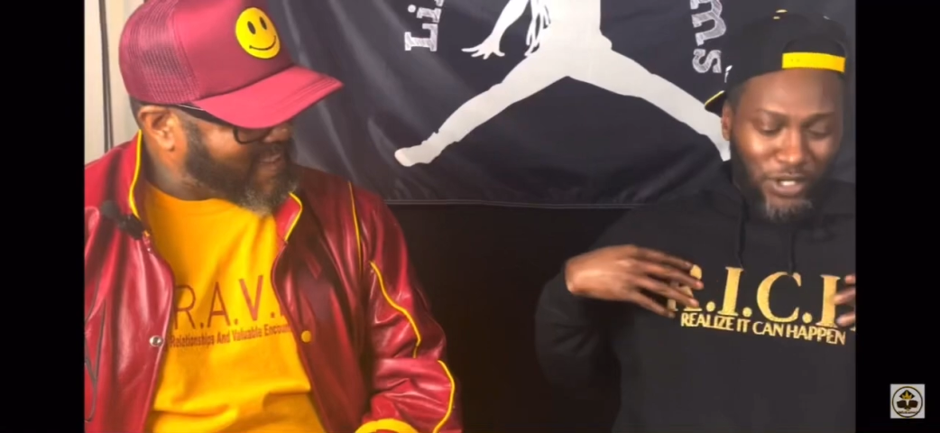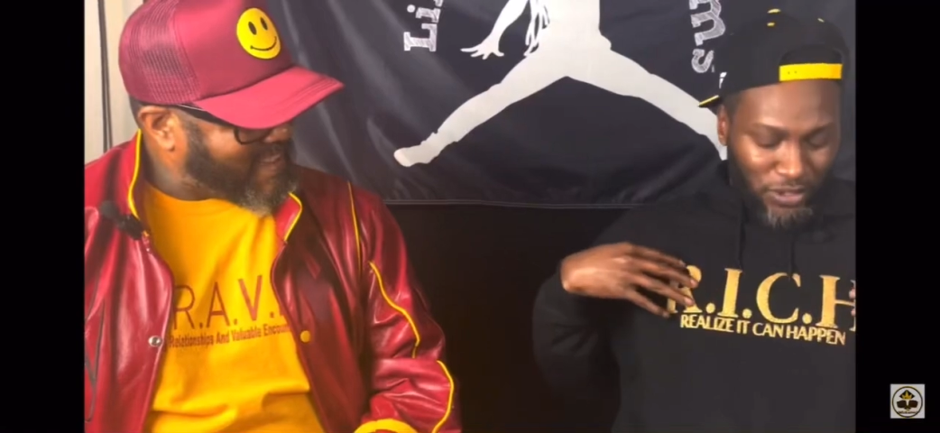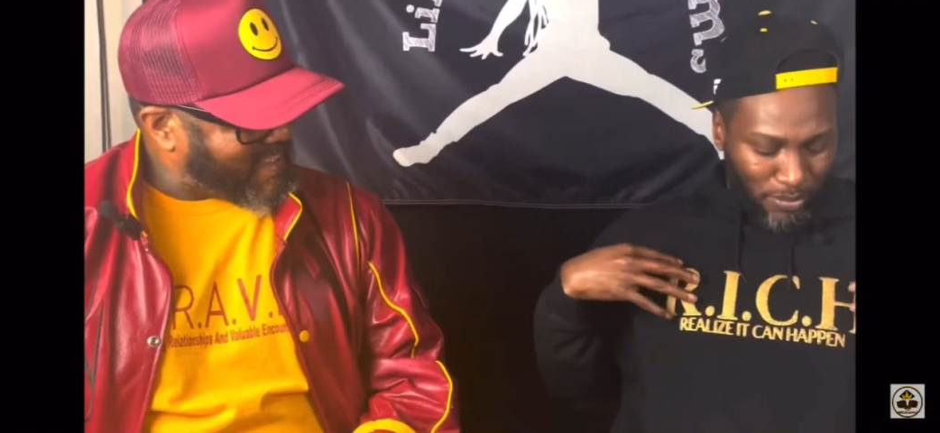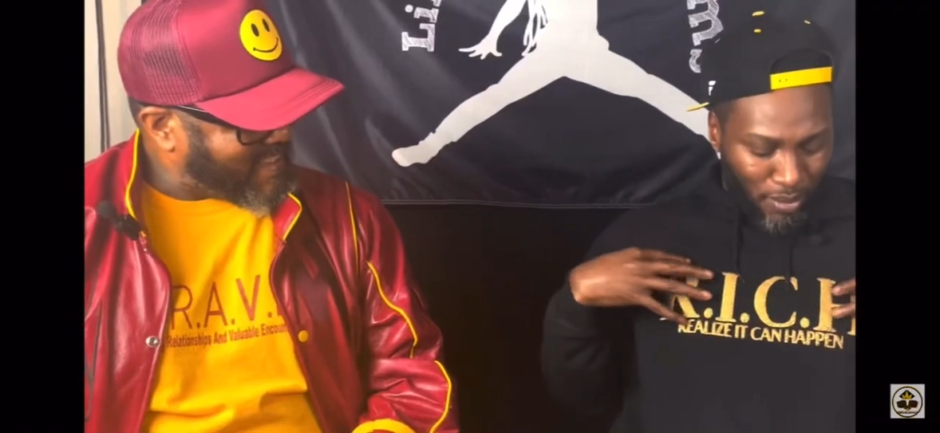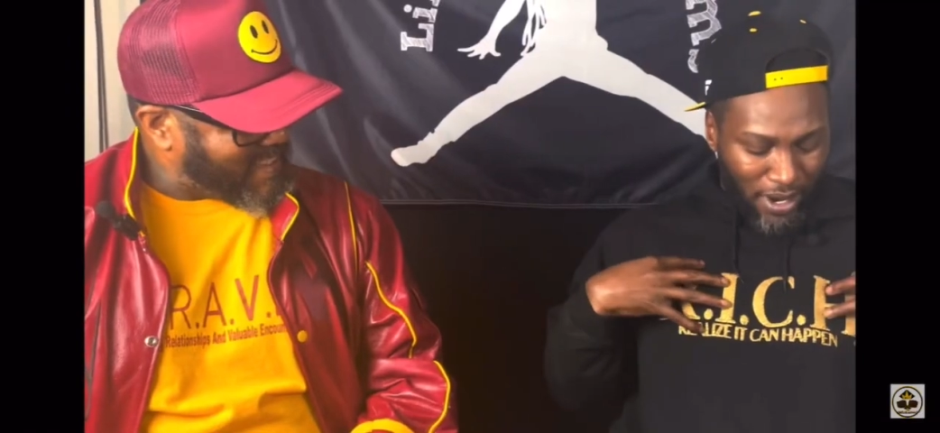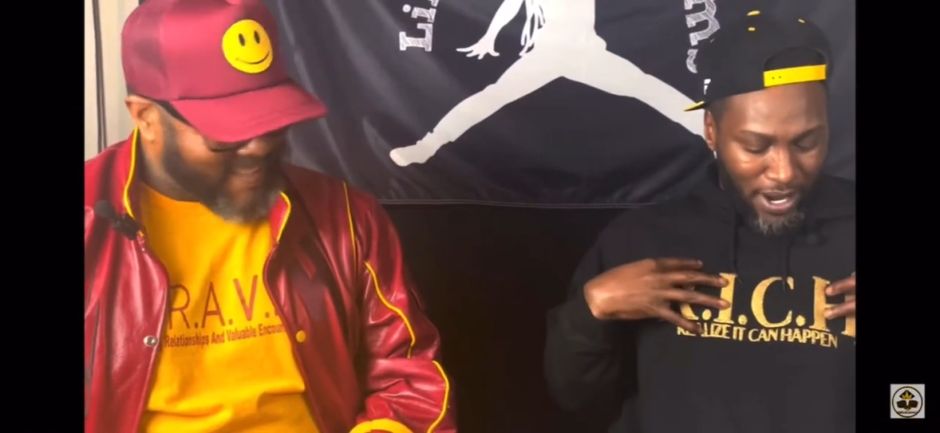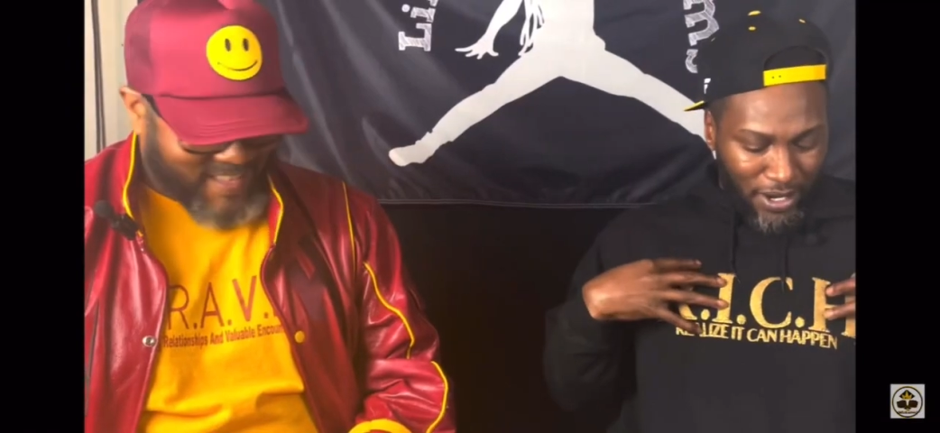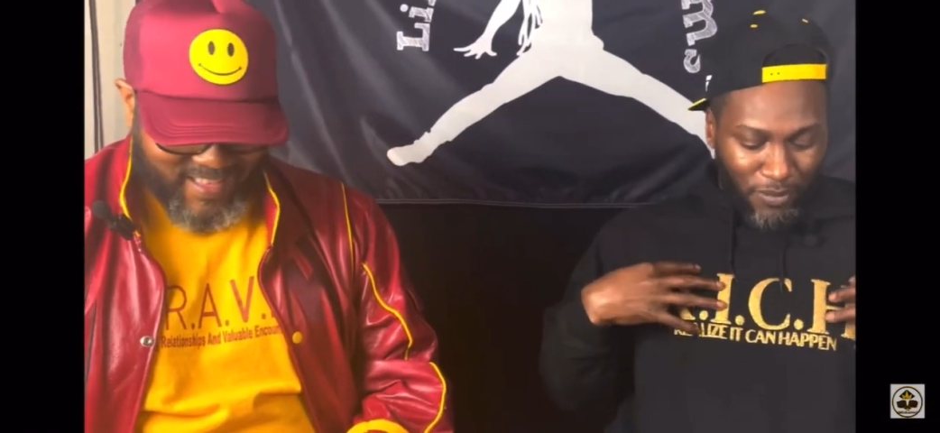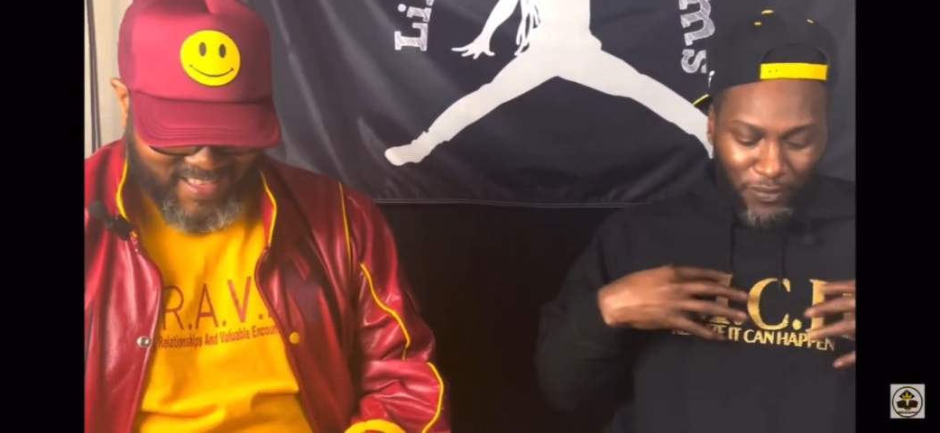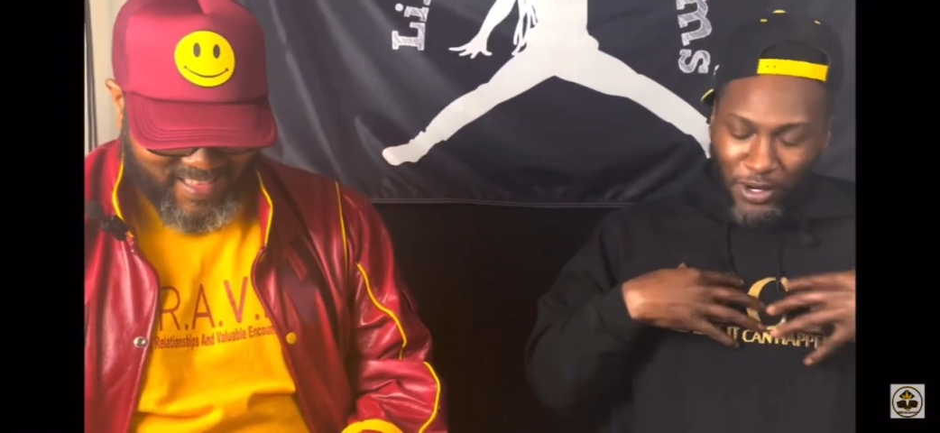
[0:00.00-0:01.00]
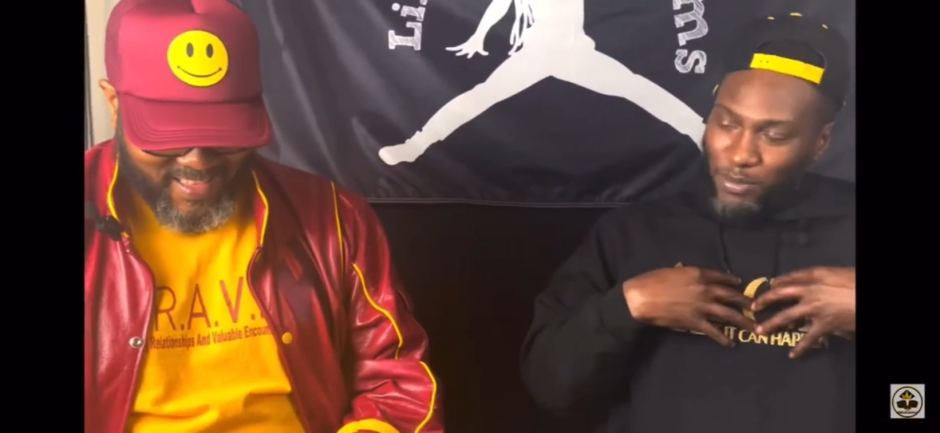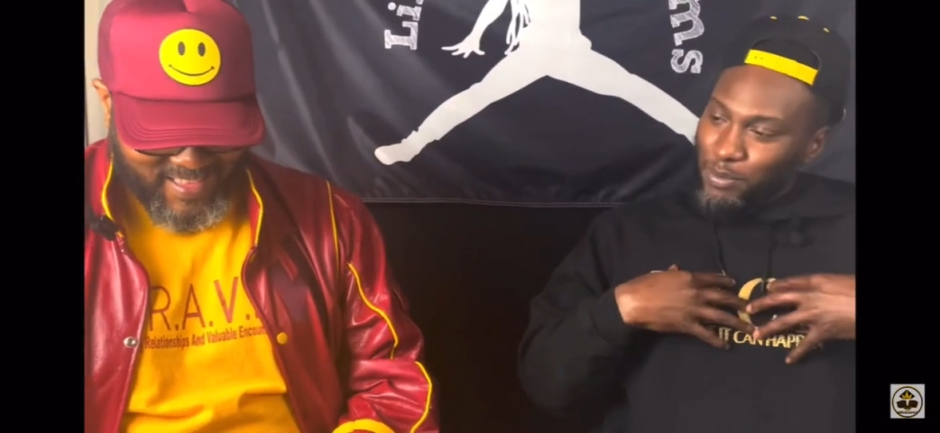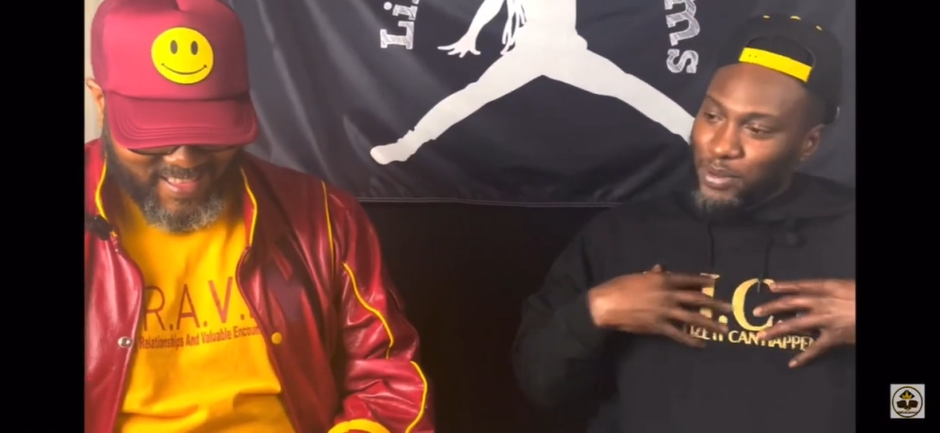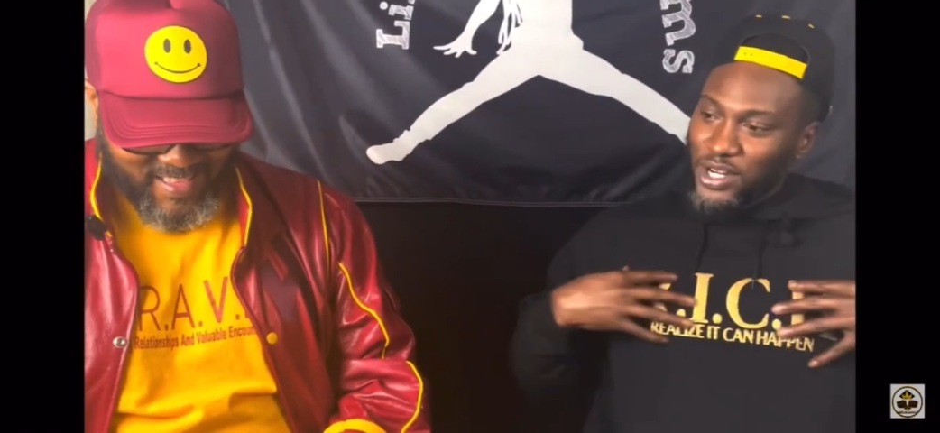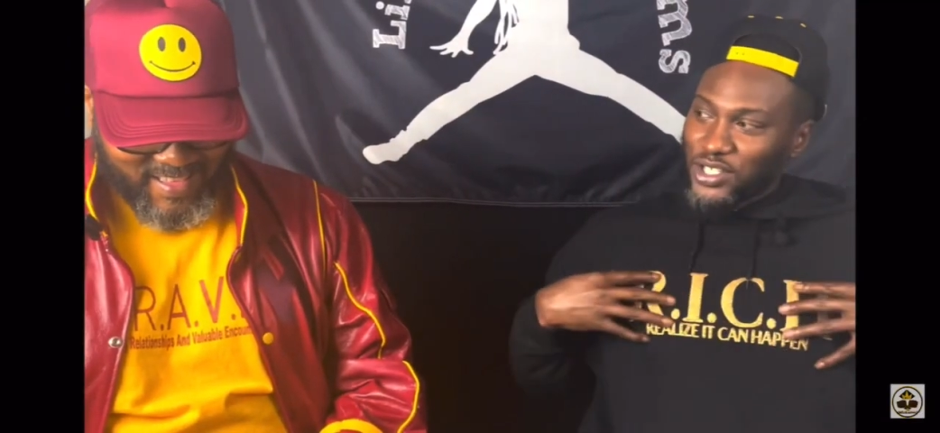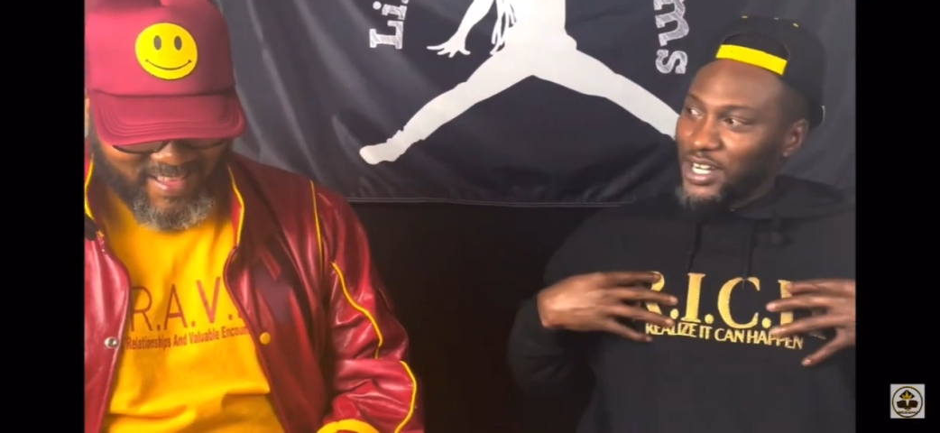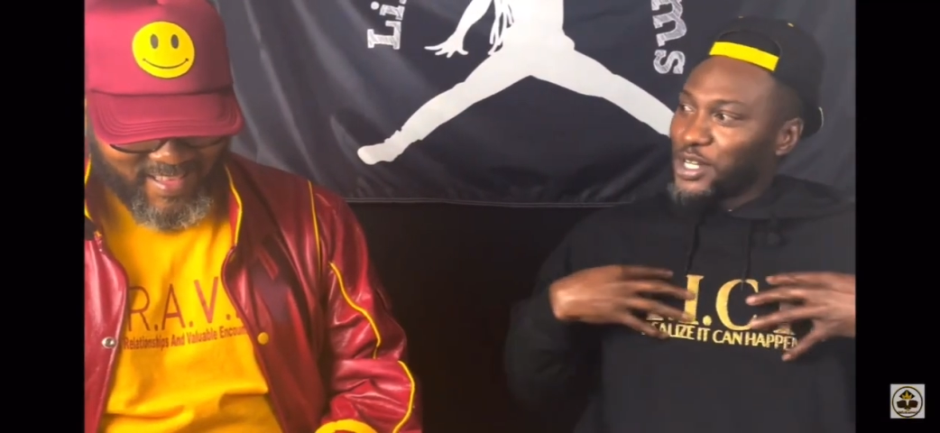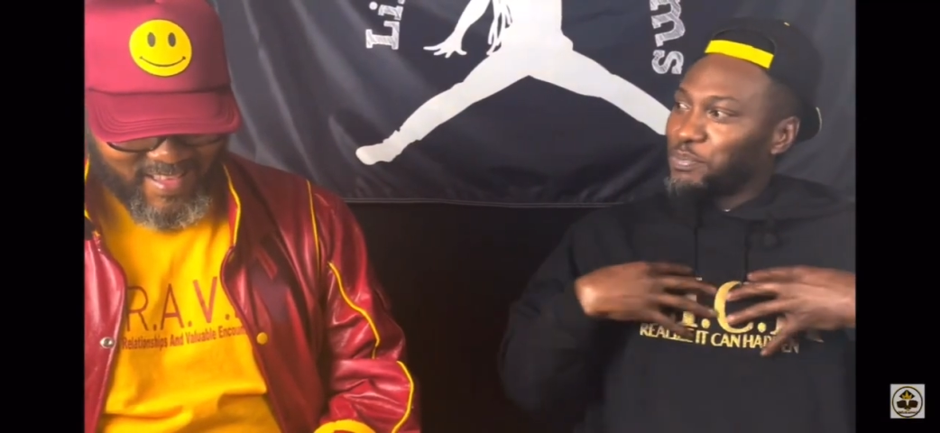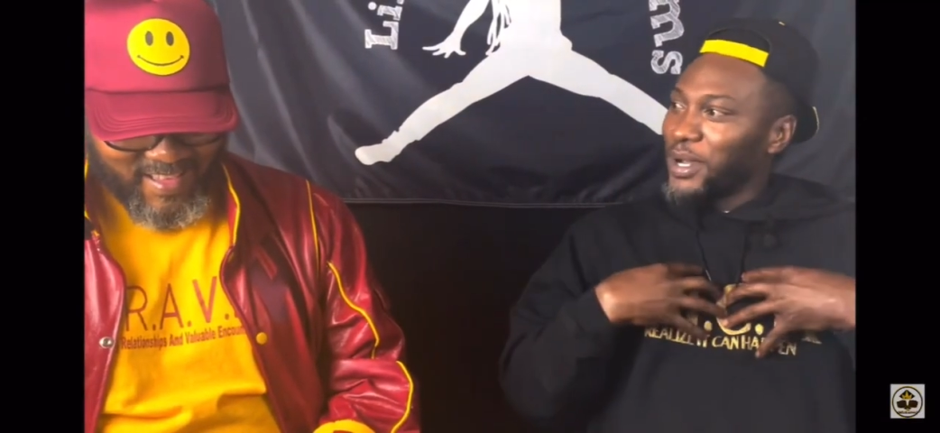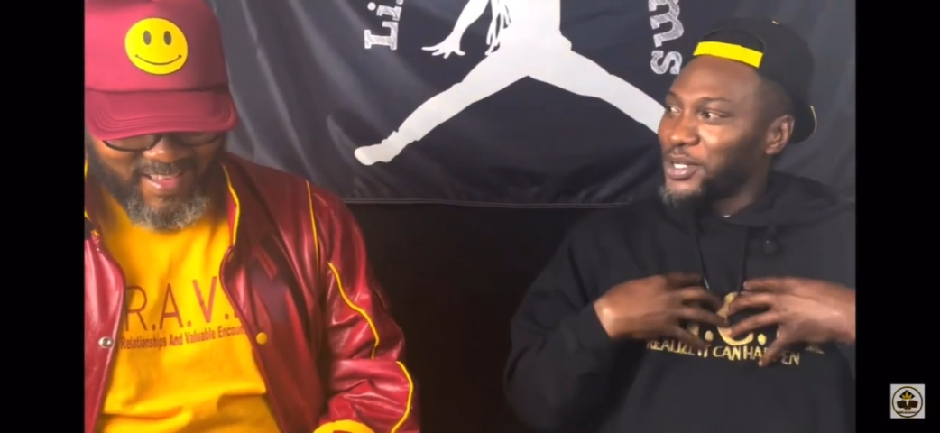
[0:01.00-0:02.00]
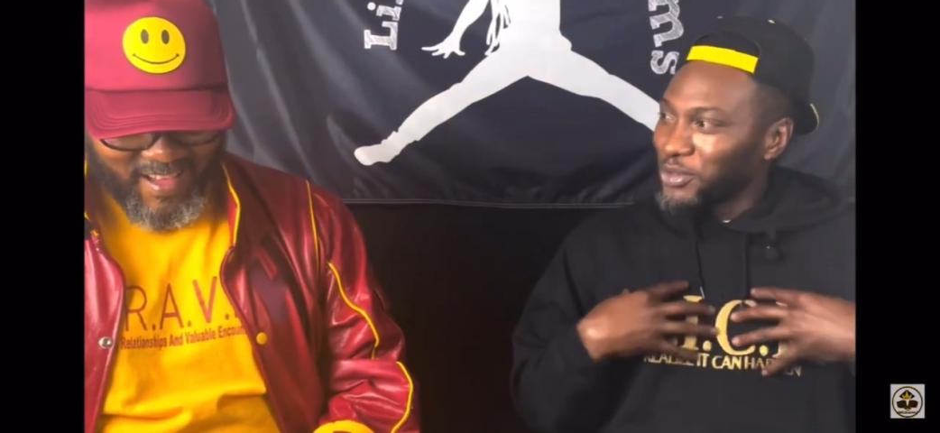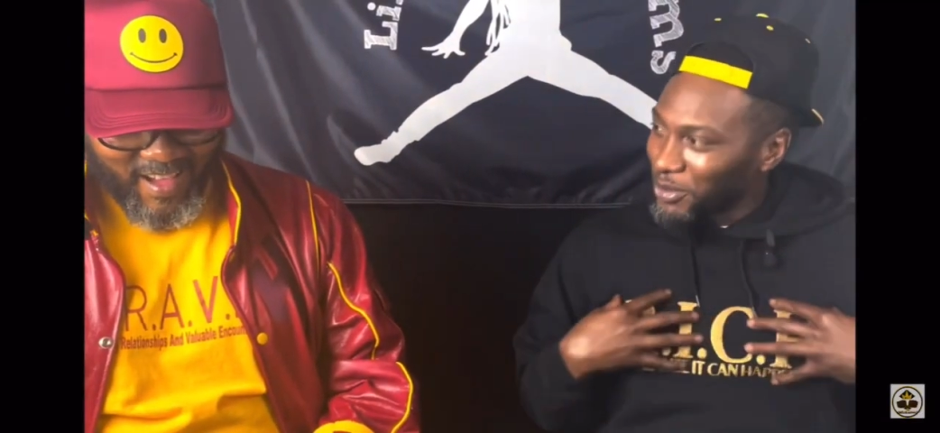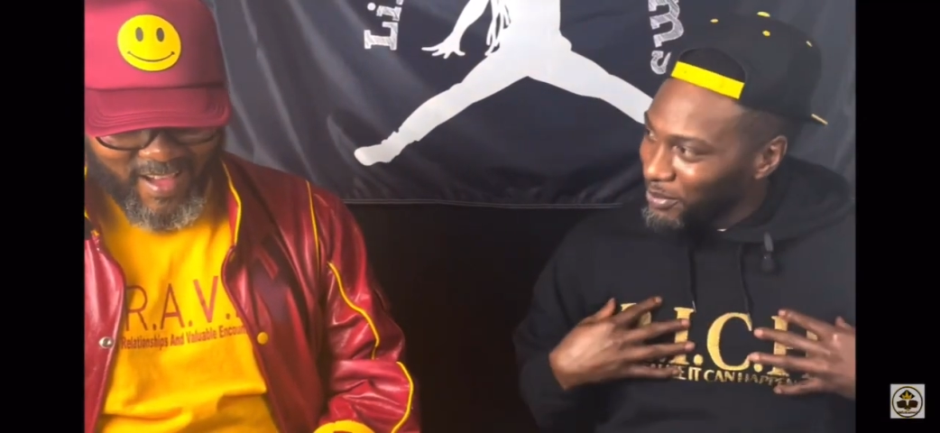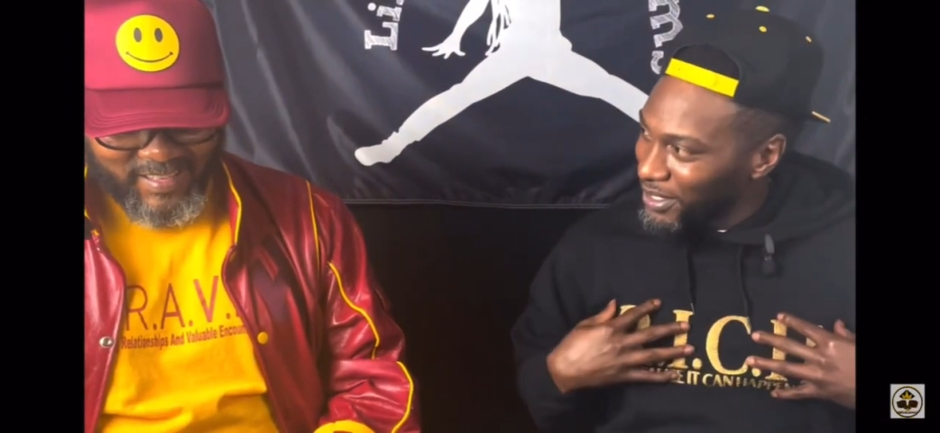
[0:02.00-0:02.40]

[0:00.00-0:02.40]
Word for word: This the brand I'm finna be pushing. They sponsoring. me.